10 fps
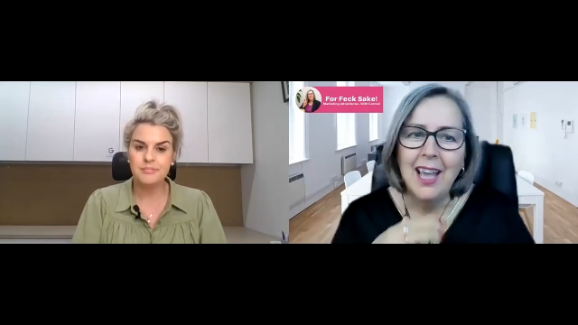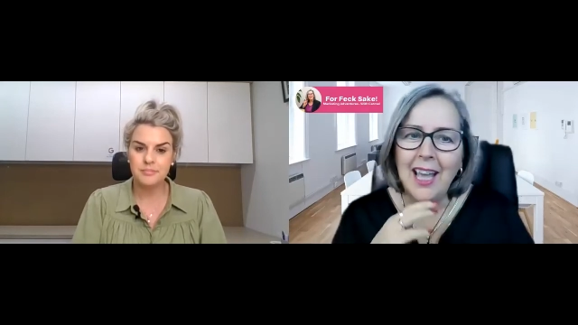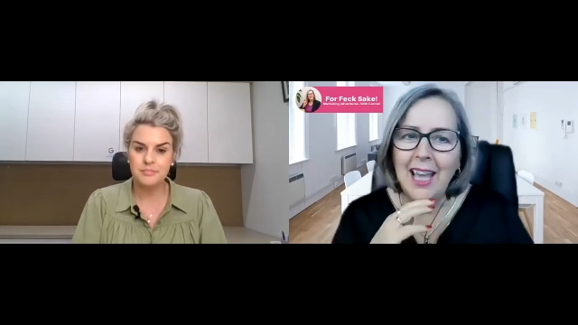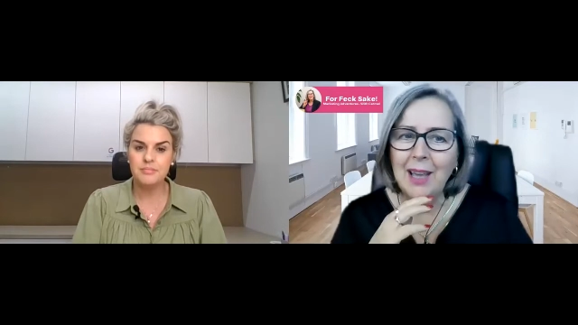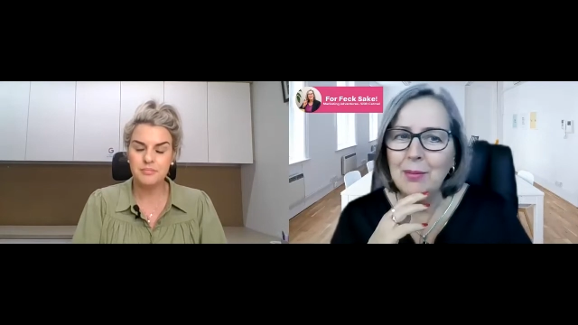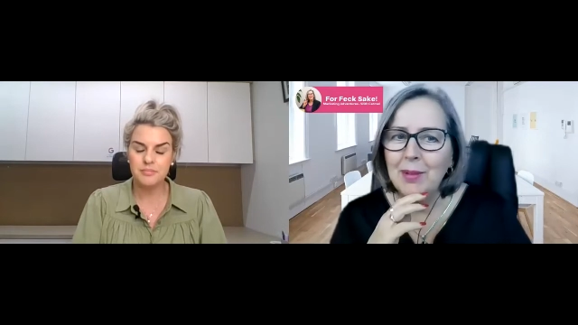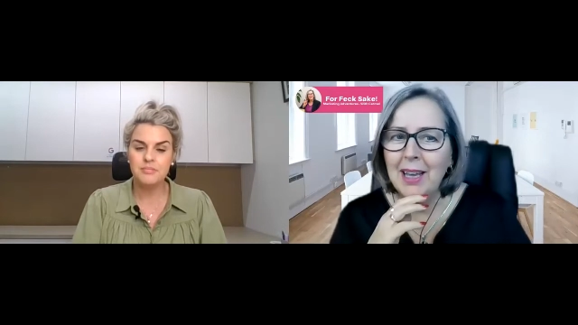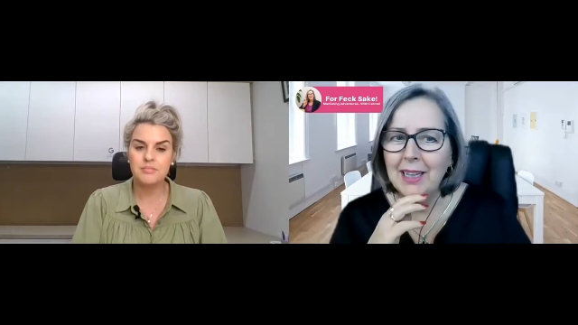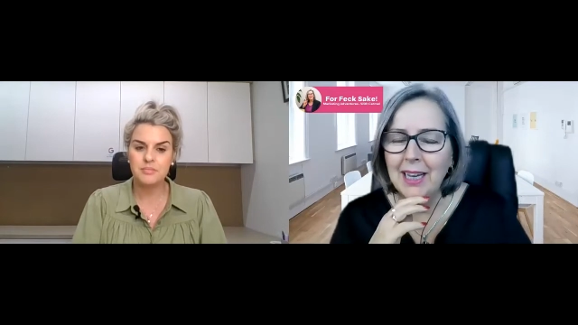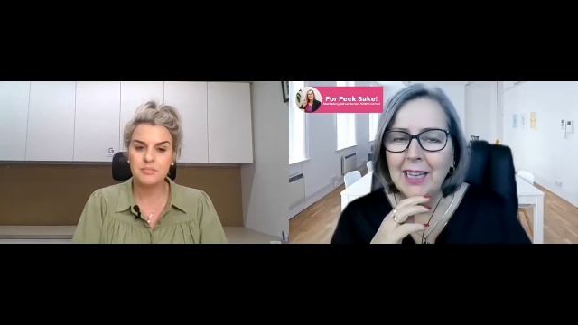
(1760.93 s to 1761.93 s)
Speaker 1: Mm. Mm.
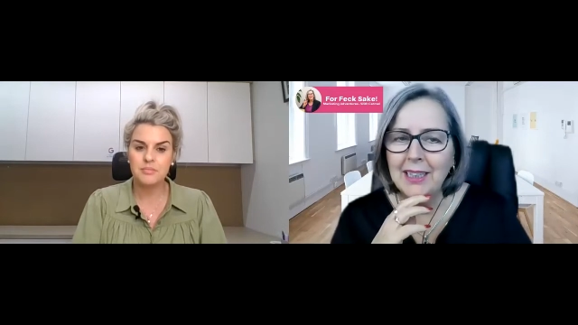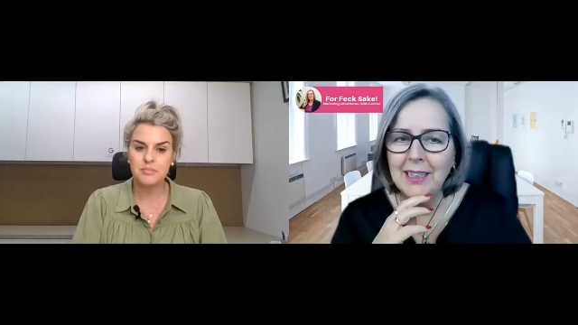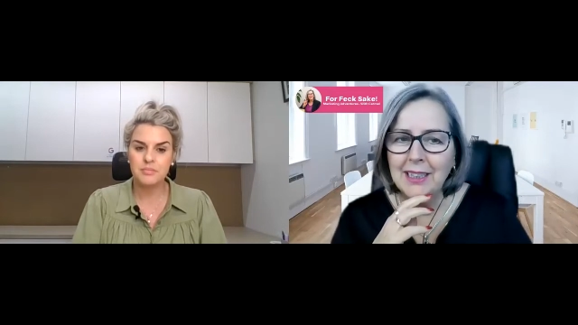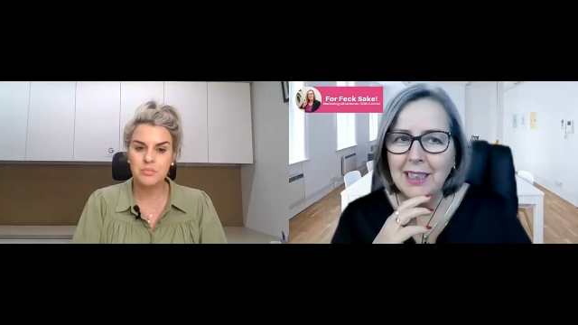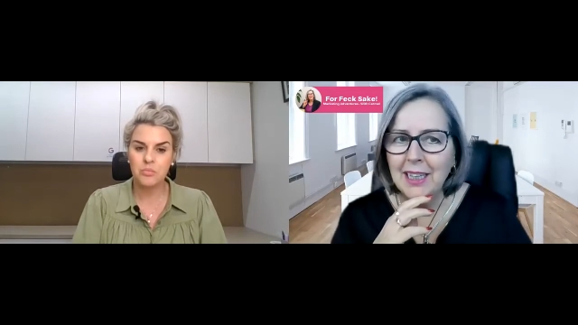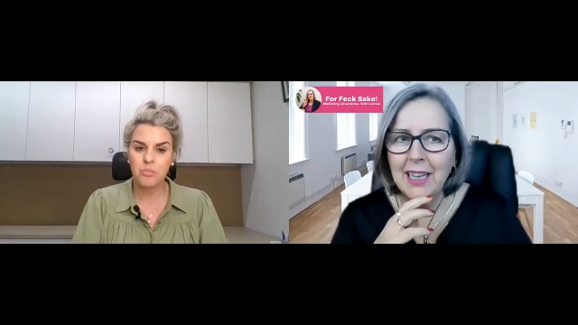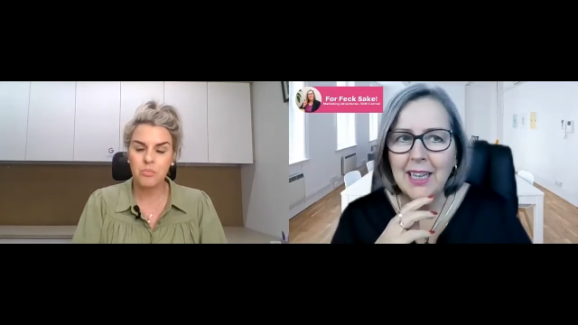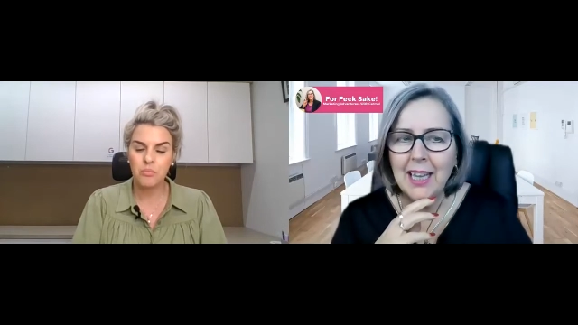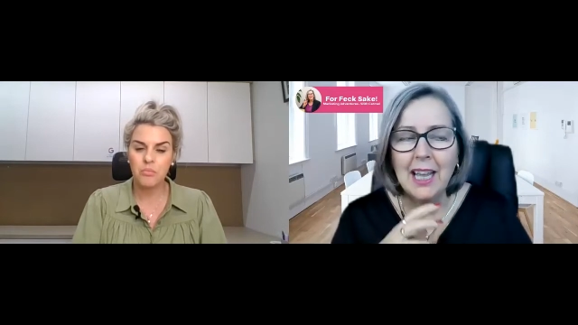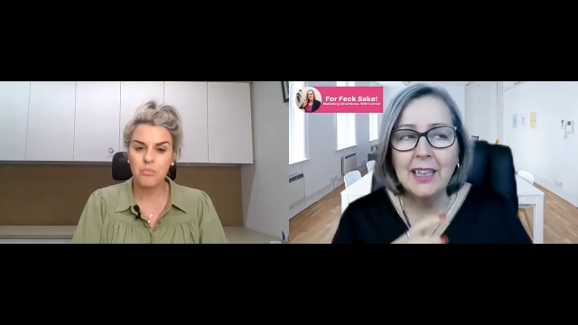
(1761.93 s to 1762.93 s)
Um, and and
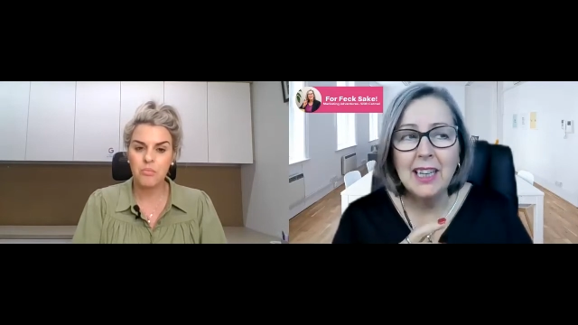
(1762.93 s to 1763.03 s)
yeah,